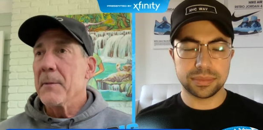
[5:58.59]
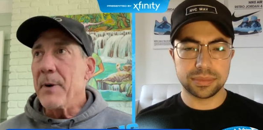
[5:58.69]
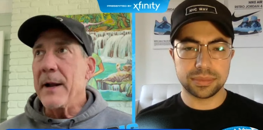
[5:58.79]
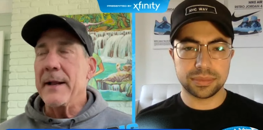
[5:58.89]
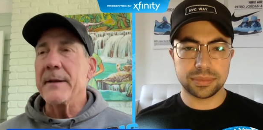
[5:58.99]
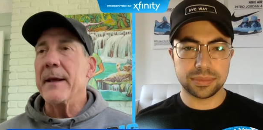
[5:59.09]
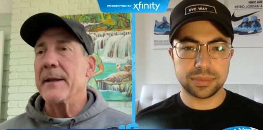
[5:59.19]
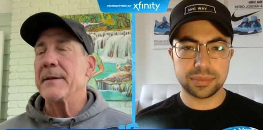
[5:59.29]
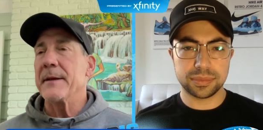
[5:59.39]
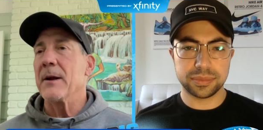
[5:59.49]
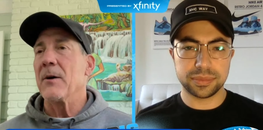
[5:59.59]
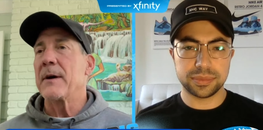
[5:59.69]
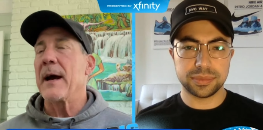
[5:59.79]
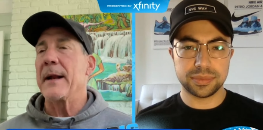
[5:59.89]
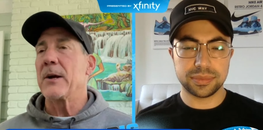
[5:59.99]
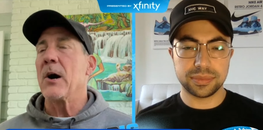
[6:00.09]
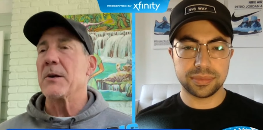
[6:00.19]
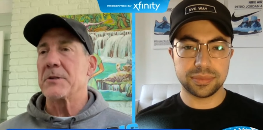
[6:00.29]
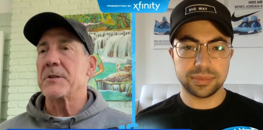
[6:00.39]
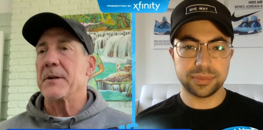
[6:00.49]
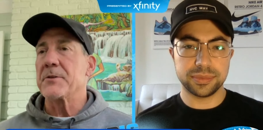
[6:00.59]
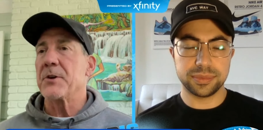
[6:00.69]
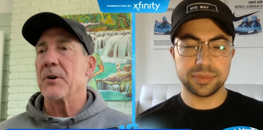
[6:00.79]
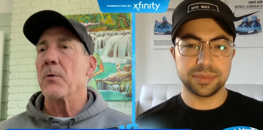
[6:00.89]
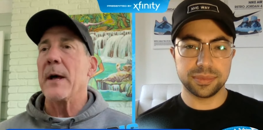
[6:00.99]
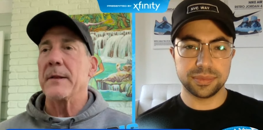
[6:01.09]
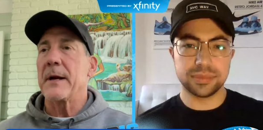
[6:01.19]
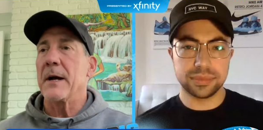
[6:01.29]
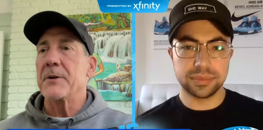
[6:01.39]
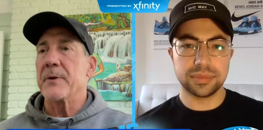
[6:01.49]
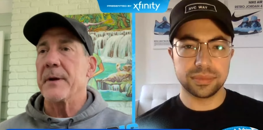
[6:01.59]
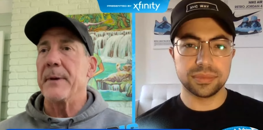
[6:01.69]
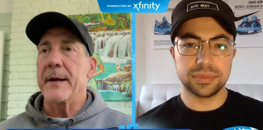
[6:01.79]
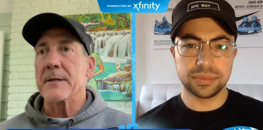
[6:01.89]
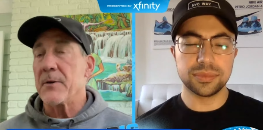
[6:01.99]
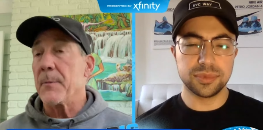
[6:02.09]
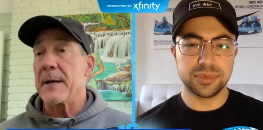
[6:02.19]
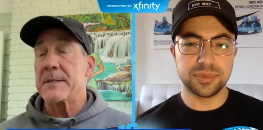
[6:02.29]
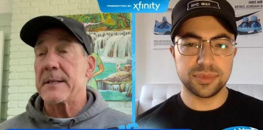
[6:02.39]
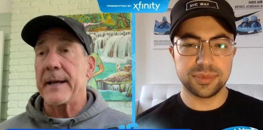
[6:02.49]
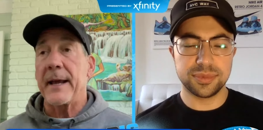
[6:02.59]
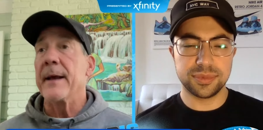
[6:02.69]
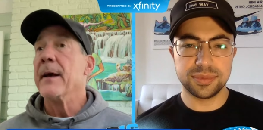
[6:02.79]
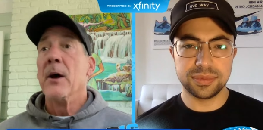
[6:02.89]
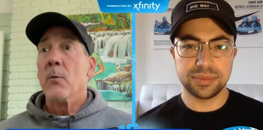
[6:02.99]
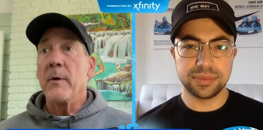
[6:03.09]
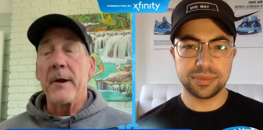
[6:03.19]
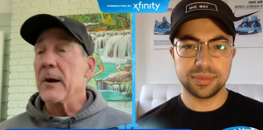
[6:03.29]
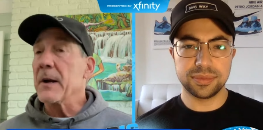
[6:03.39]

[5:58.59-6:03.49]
Speaker 1: but it you know, kind of causes concern around the country because everybody's thinking, well, they're going